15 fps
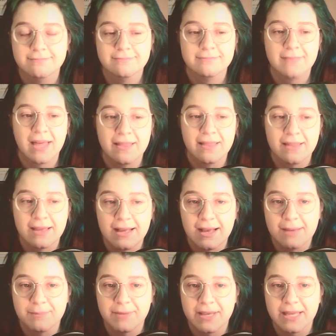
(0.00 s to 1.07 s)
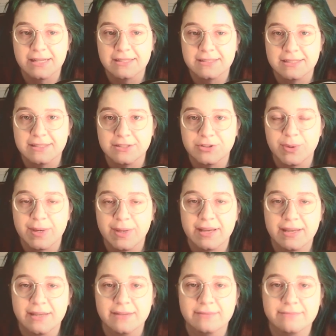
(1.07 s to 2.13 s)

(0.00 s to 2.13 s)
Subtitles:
and that I'm getting to enjoy